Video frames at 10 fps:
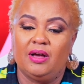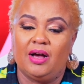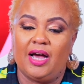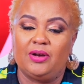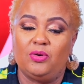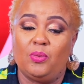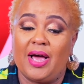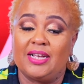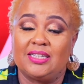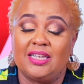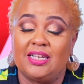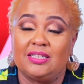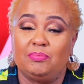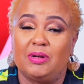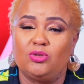I don't know why I
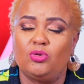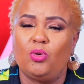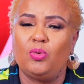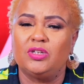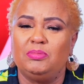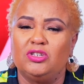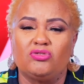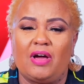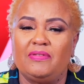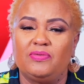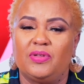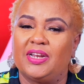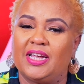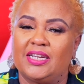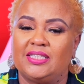sense, but don't always be striving for the
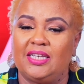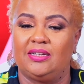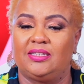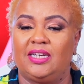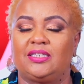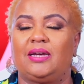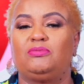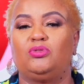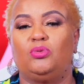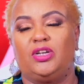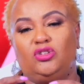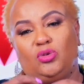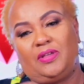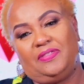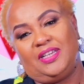next thing. Take time to
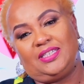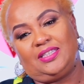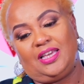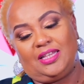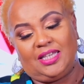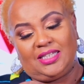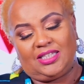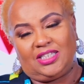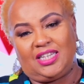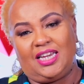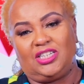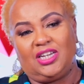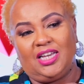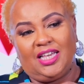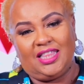enjoy this thing, this stage,
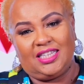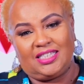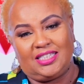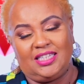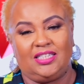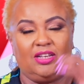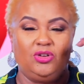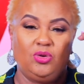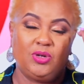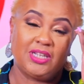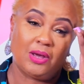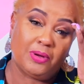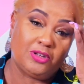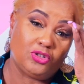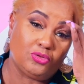this season. It's like
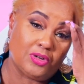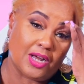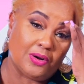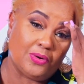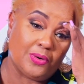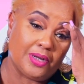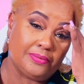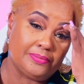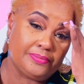when children are growing.